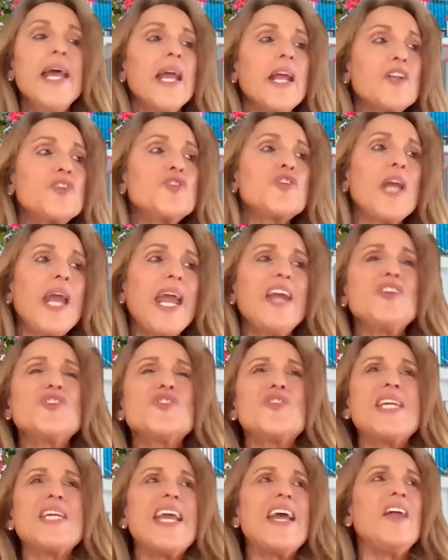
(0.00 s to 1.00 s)
it changed
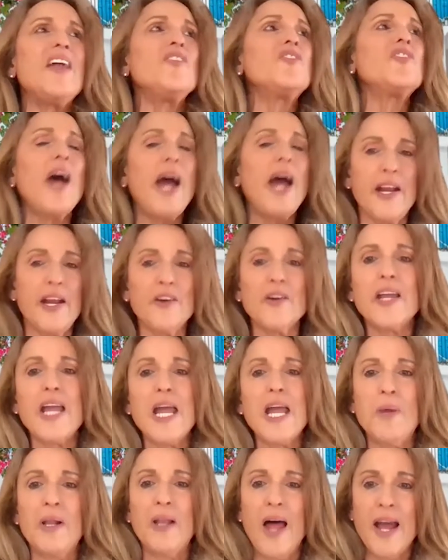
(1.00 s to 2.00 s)
the entire
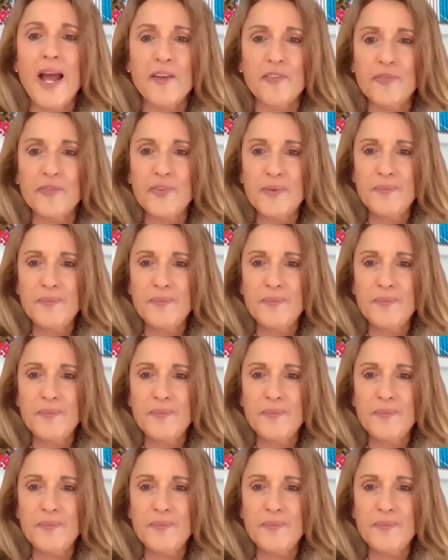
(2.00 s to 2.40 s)
game of life